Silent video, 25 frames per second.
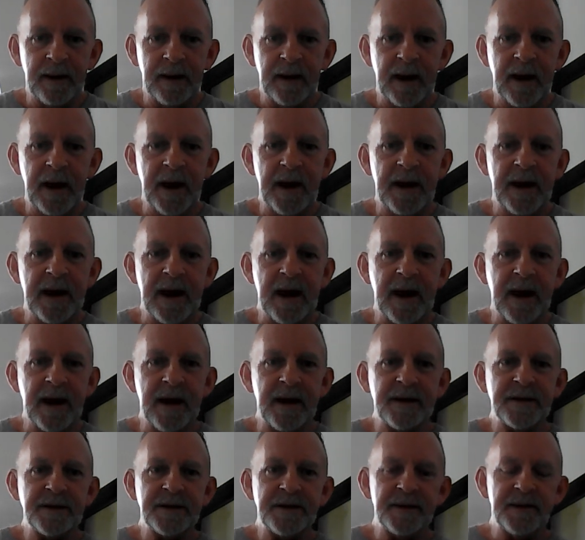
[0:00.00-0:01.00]
Hey
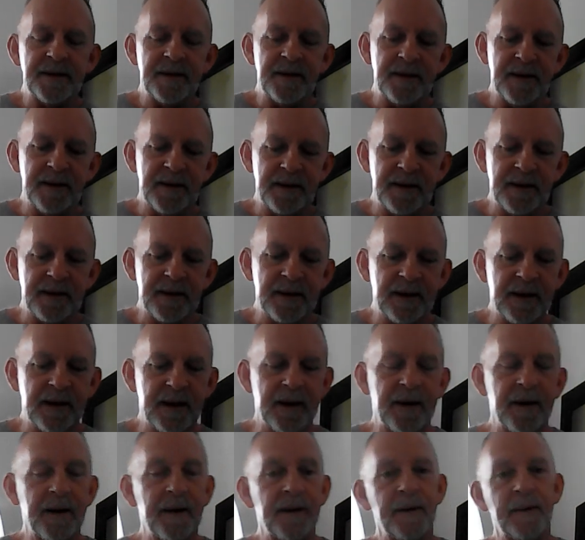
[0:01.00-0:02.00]
guys,
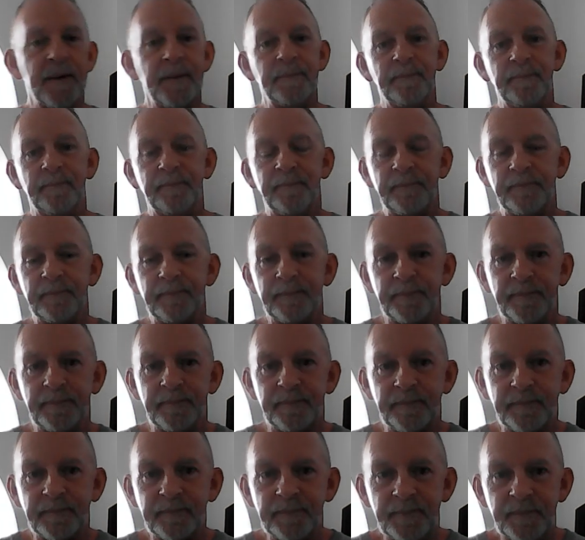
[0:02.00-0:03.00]
uh,
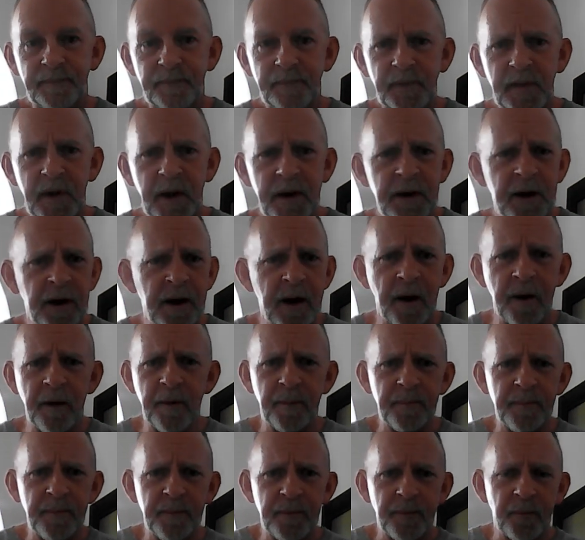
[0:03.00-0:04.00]
you
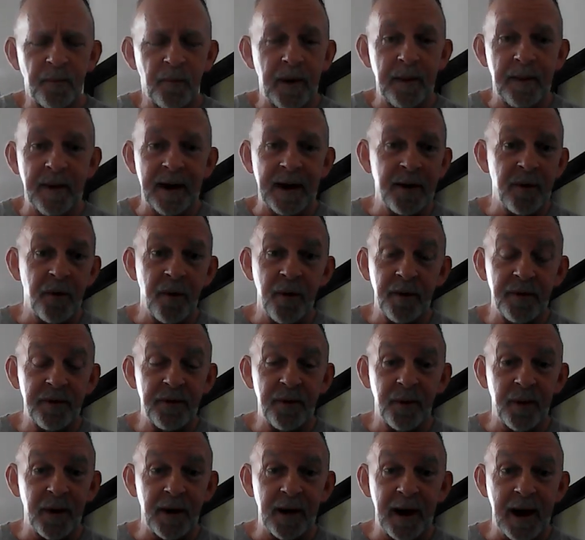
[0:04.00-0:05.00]
know, we've been going
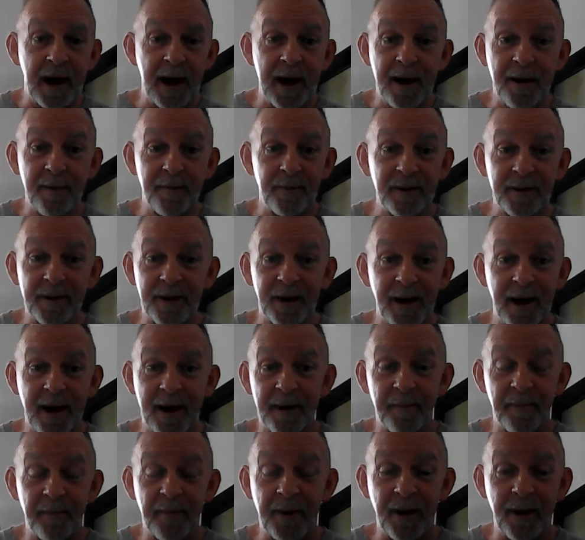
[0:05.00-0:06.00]
through a lot with a
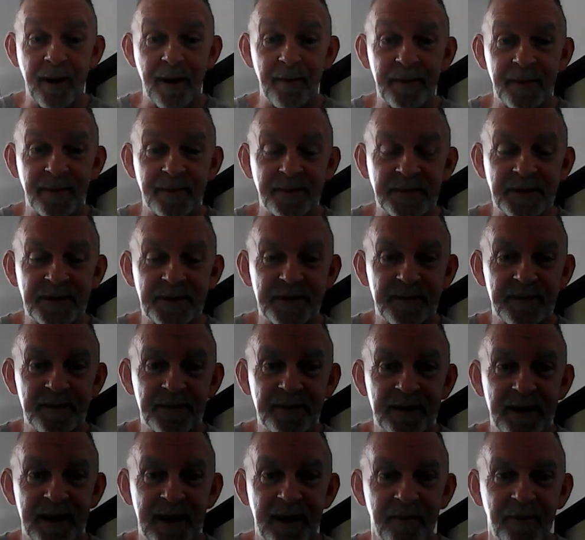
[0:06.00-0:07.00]
lot of problems
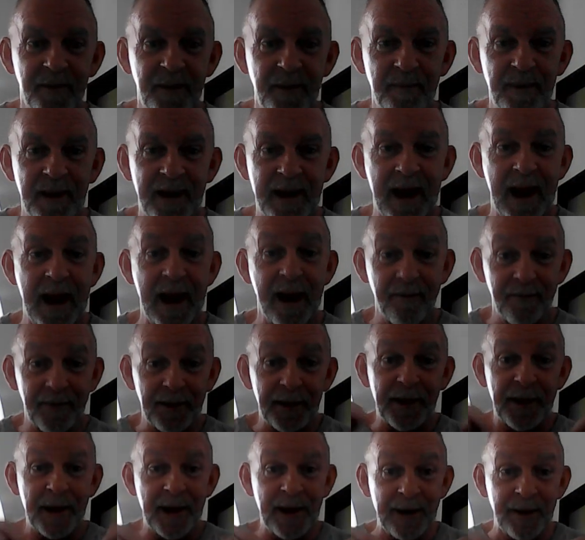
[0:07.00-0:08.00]
that we've been
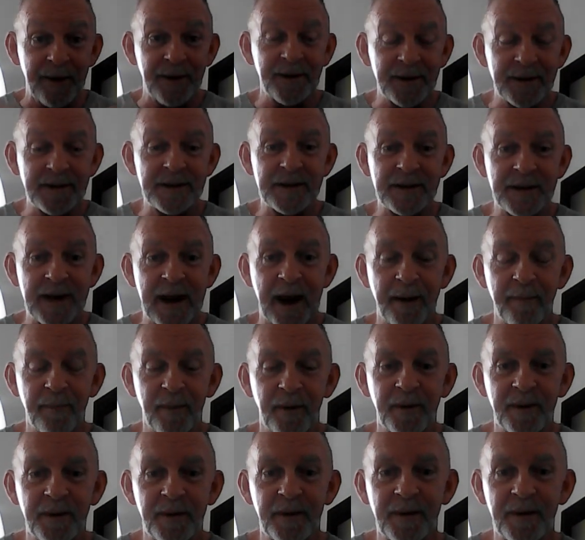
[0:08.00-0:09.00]
having here in this
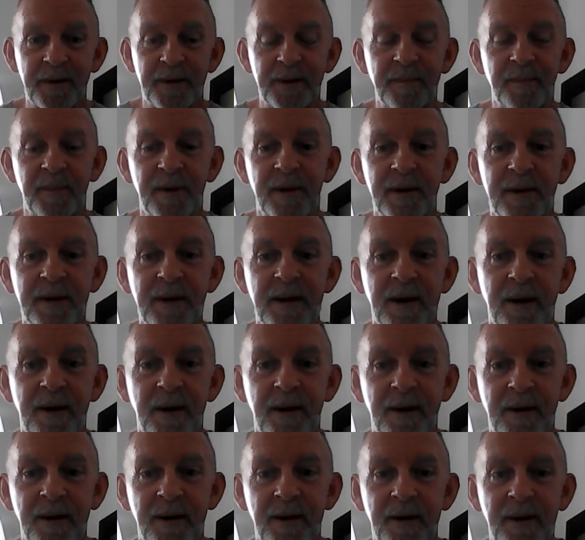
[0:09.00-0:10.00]
neighborhood, but
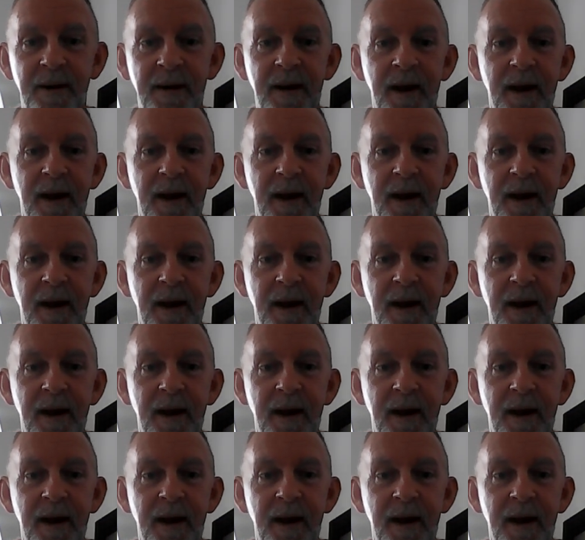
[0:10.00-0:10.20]
uh,